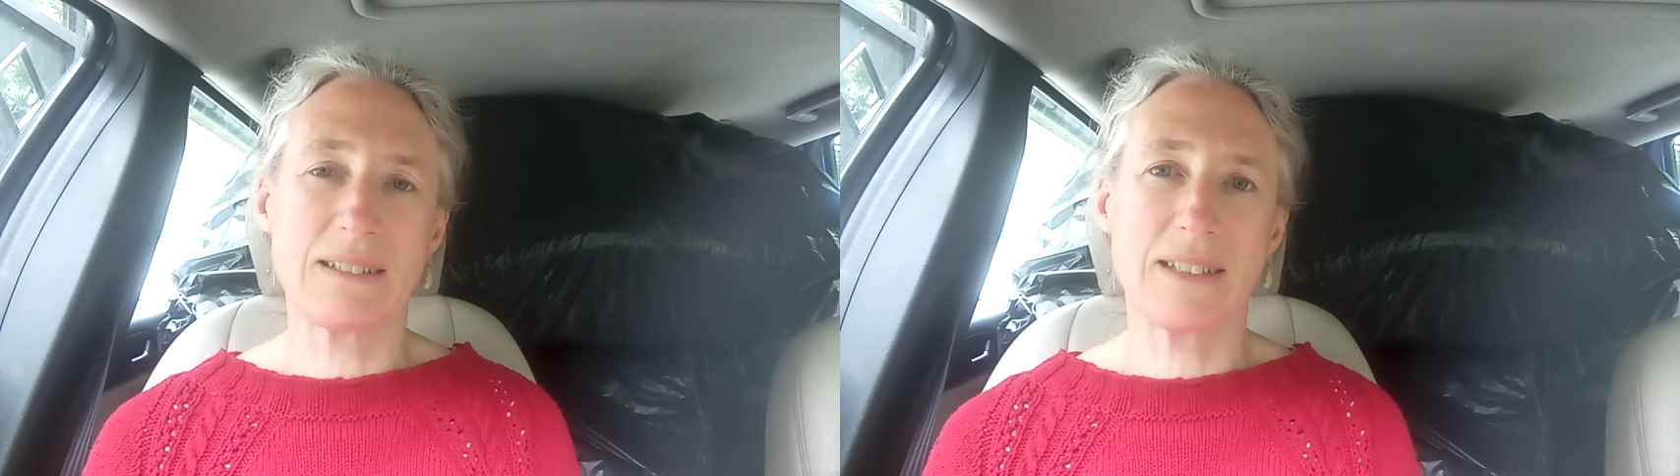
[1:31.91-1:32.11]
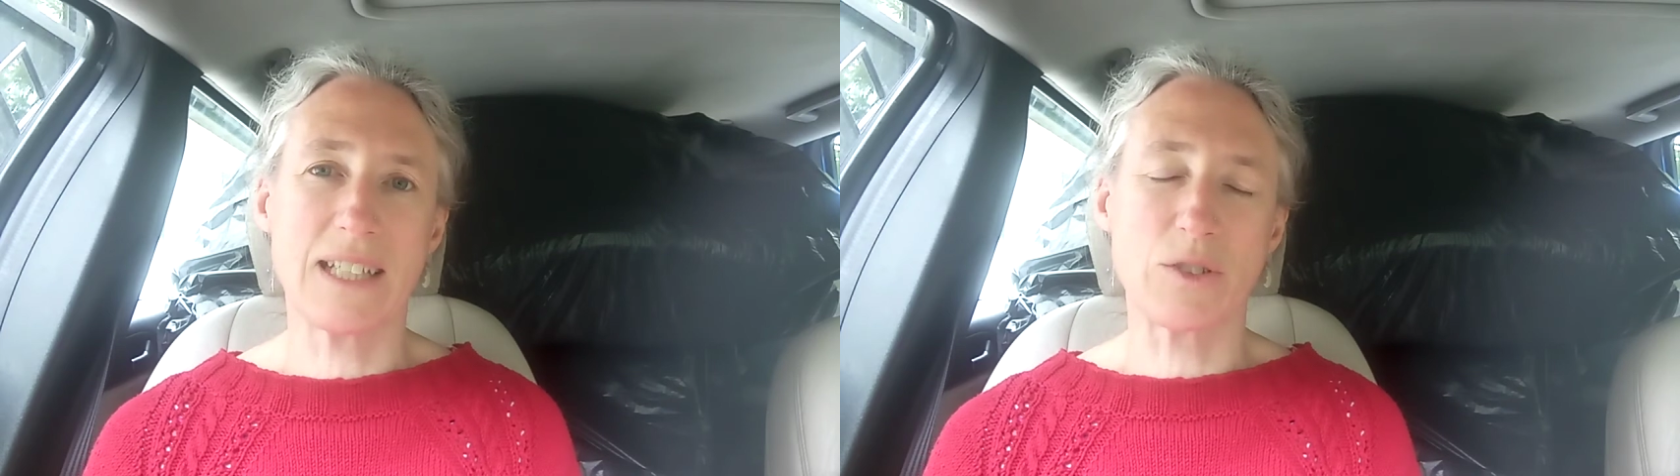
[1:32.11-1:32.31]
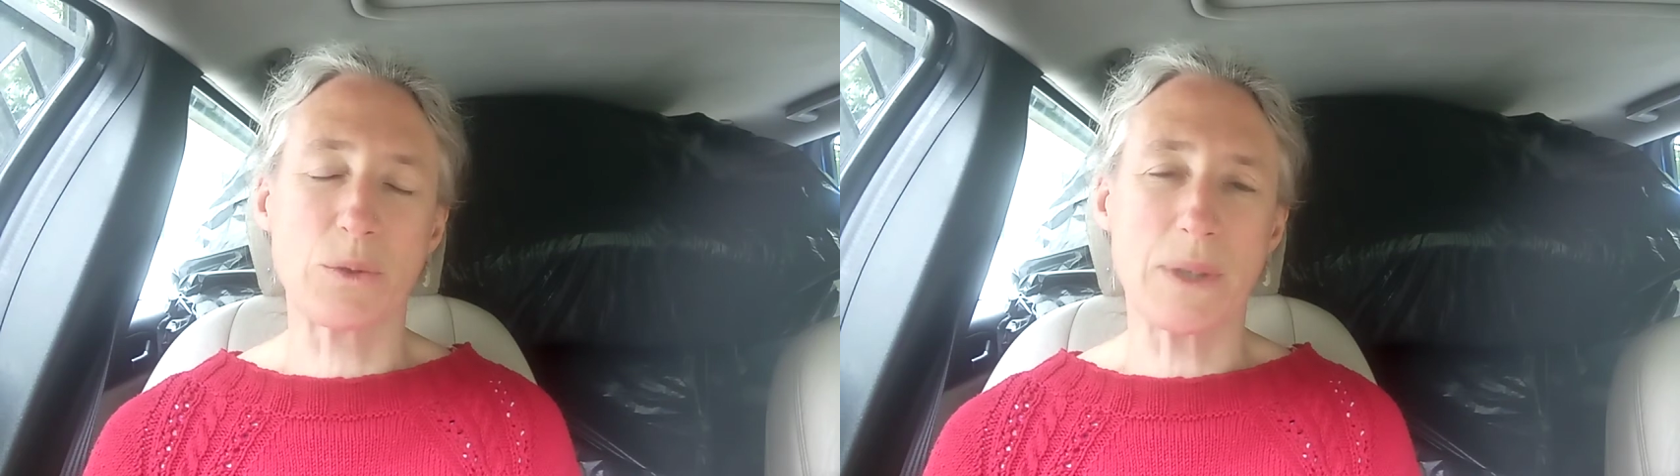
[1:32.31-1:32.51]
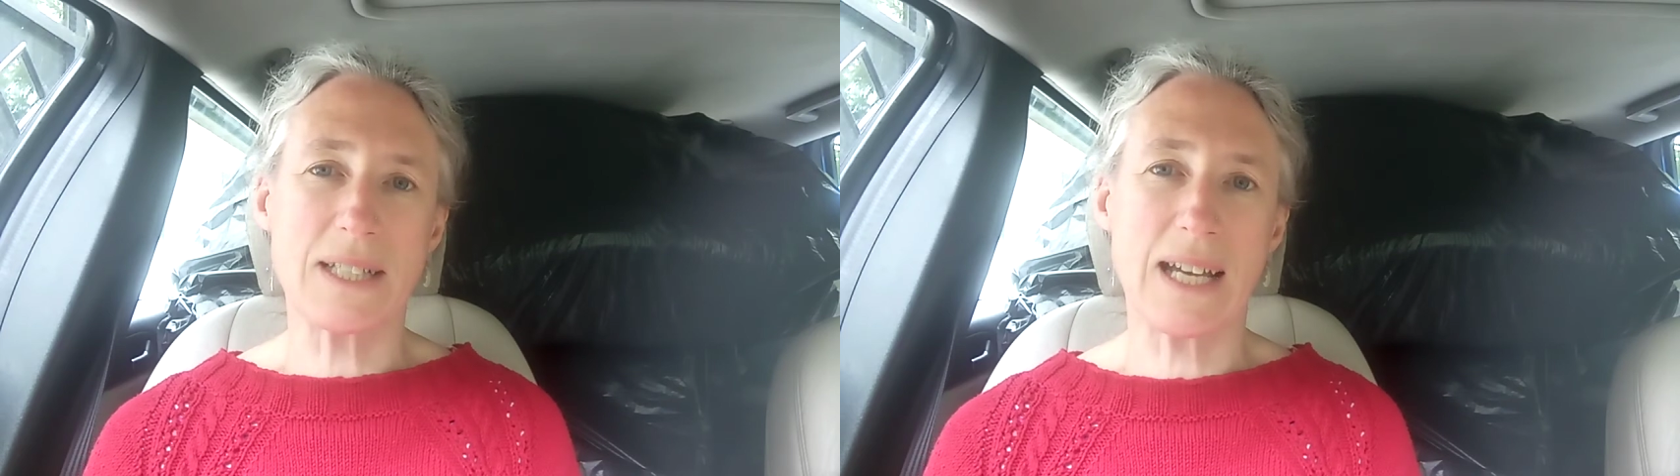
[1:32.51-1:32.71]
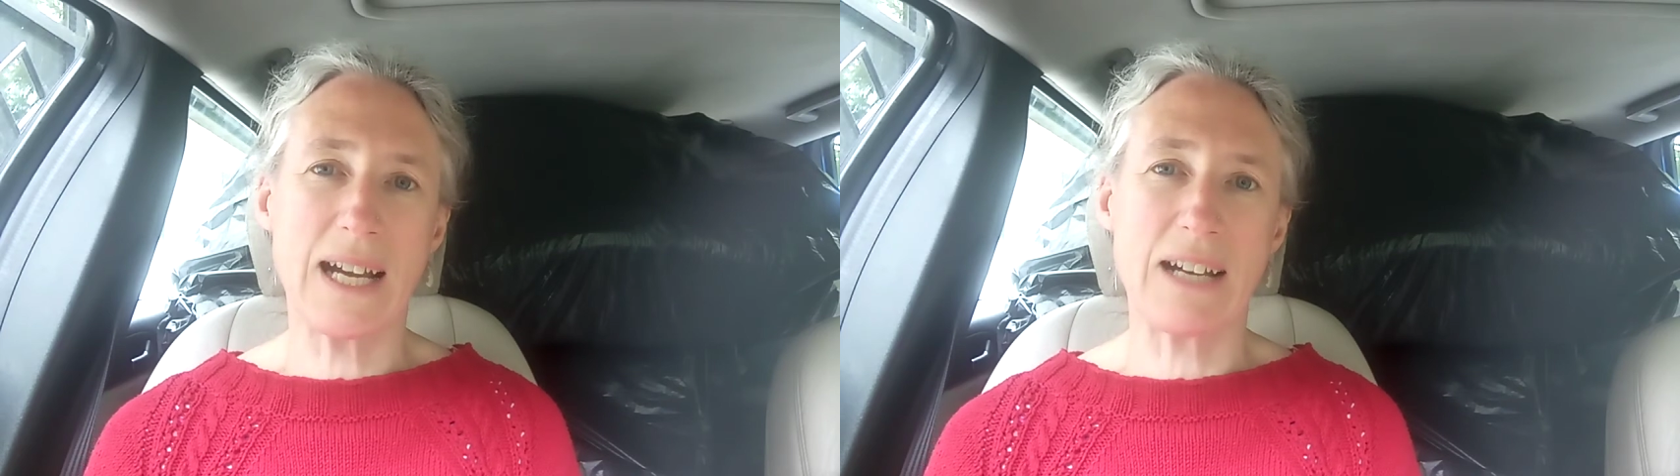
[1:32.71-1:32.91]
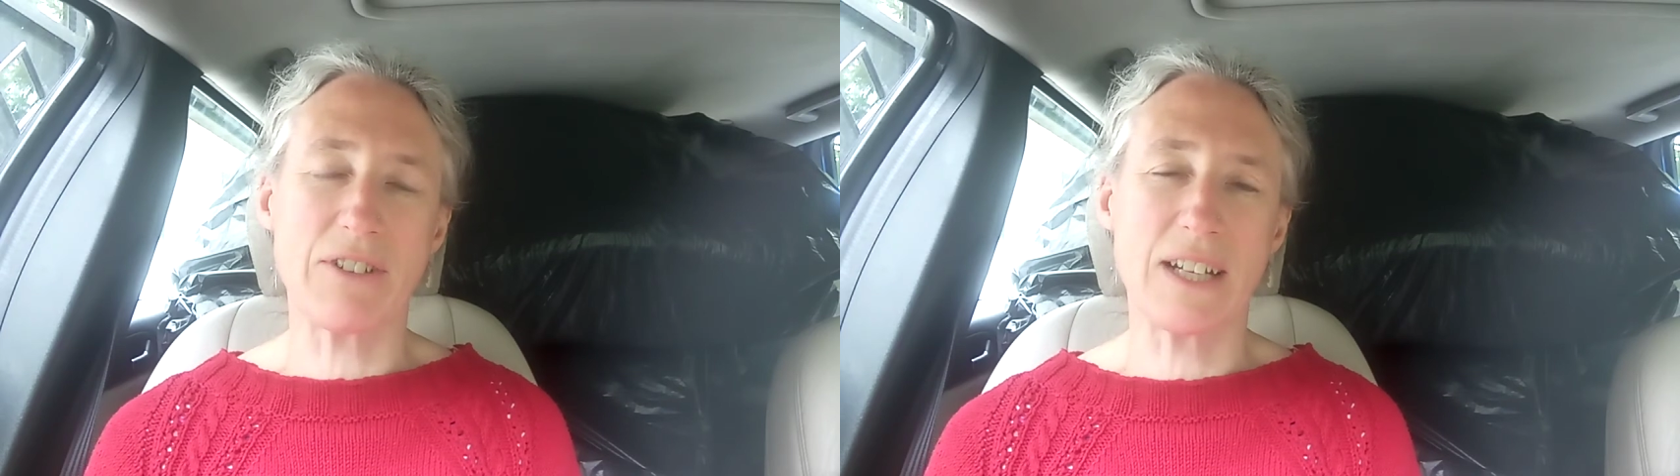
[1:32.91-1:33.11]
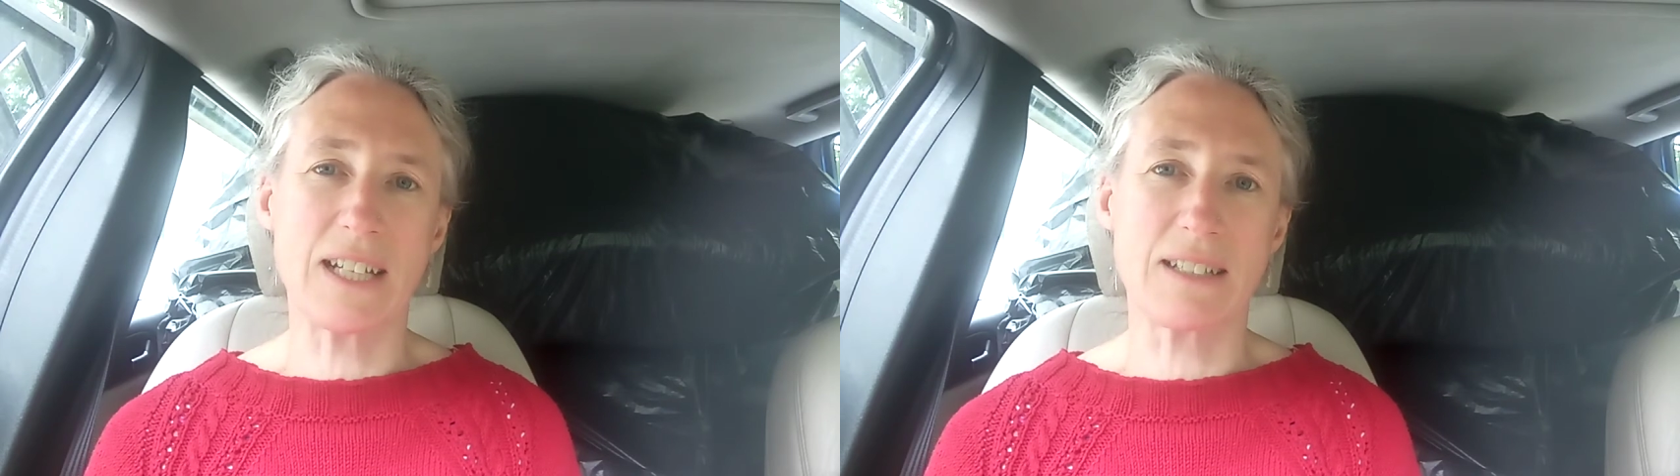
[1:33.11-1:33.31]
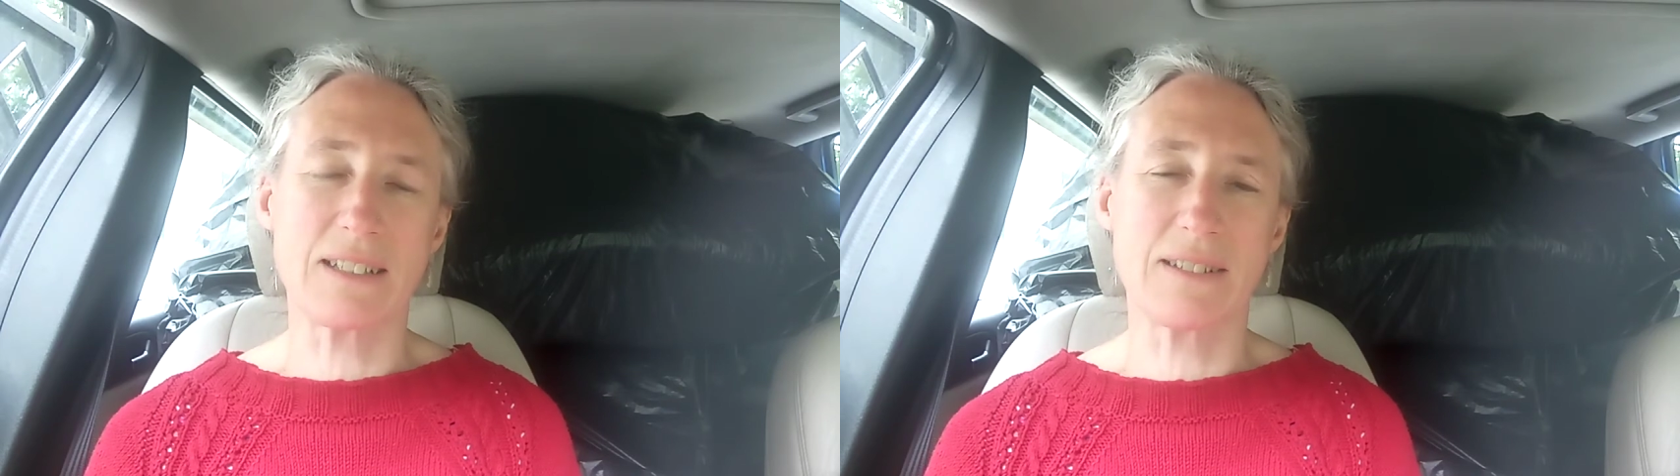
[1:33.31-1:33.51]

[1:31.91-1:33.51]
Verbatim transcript: and always have had.